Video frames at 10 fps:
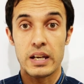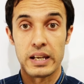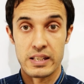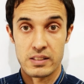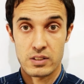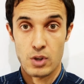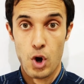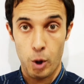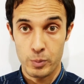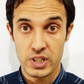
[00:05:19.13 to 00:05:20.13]
is
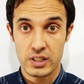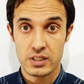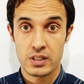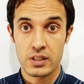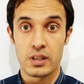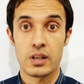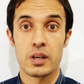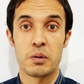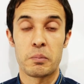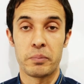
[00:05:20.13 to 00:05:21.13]
object
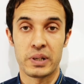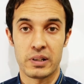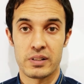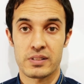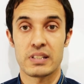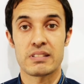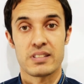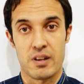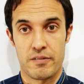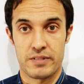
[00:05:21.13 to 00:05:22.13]
because it's a
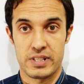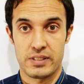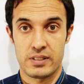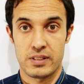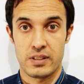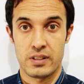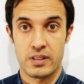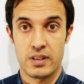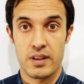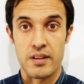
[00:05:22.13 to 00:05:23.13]
noun phrase.
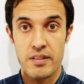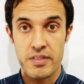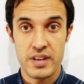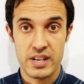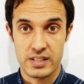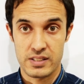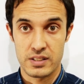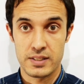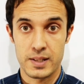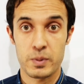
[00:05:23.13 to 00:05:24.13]
There is a
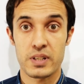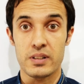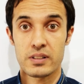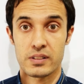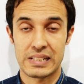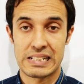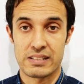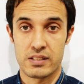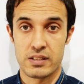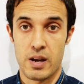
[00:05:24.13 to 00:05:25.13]
determiner, ticket
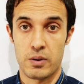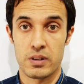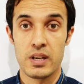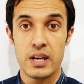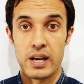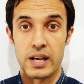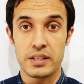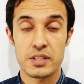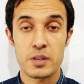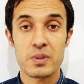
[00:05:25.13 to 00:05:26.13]
is a noun. A
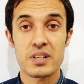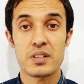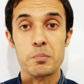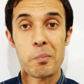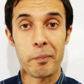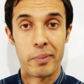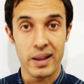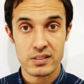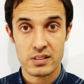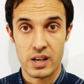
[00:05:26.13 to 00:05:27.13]
determiner
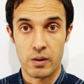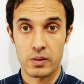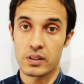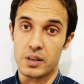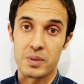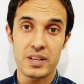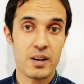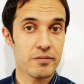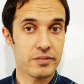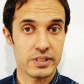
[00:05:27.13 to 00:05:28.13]
plus noun can be a
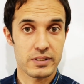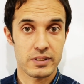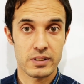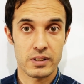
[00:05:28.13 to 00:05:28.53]
noun phrase.